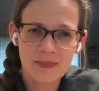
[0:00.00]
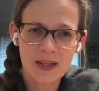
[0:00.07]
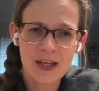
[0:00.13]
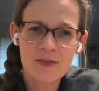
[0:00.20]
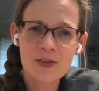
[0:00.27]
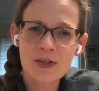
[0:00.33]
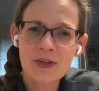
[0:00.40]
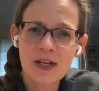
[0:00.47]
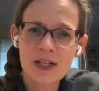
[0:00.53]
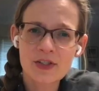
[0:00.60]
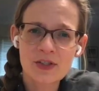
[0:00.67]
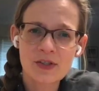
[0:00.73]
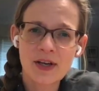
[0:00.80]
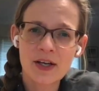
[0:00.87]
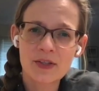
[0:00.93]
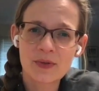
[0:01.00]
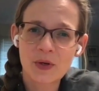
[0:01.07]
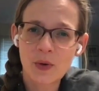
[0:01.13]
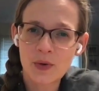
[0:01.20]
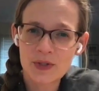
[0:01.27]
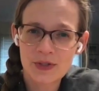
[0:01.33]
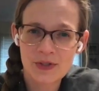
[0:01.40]
If you're not sure how to
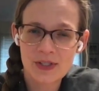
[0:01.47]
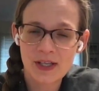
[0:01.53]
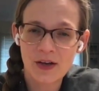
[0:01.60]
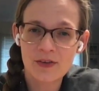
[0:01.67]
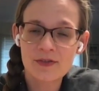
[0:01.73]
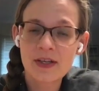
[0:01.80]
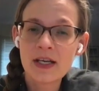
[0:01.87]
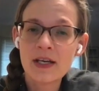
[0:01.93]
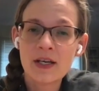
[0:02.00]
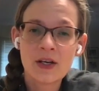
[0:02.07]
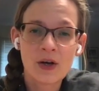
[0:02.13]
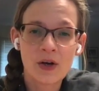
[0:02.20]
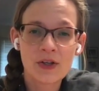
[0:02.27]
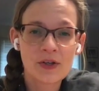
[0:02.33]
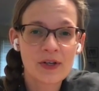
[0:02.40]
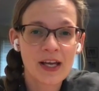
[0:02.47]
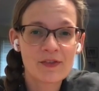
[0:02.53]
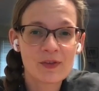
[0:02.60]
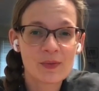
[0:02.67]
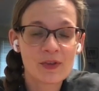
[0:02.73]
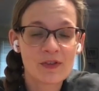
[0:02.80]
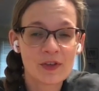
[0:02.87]
record yourself or don't have a
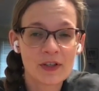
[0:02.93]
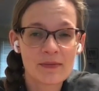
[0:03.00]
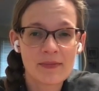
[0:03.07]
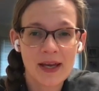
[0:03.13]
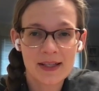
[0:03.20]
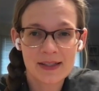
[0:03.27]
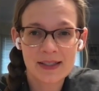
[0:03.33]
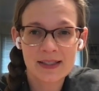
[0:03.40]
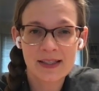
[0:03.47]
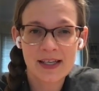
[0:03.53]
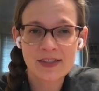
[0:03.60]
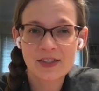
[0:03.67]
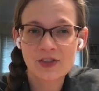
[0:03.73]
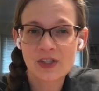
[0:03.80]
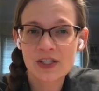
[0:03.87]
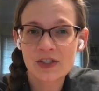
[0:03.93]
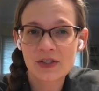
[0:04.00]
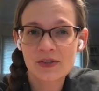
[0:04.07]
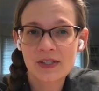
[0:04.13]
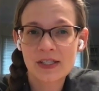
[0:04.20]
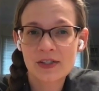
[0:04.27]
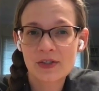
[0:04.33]
preferred method, I suggest
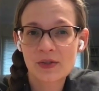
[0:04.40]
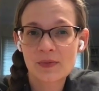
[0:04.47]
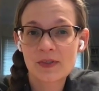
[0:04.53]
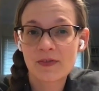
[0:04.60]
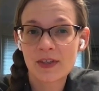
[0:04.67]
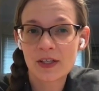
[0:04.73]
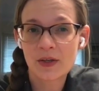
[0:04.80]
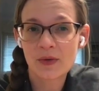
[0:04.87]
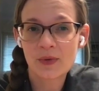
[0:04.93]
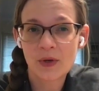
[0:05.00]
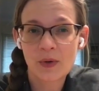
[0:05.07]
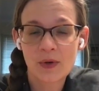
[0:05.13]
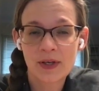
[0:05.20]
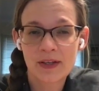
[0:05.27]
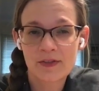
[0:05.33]
using Zoom's video recording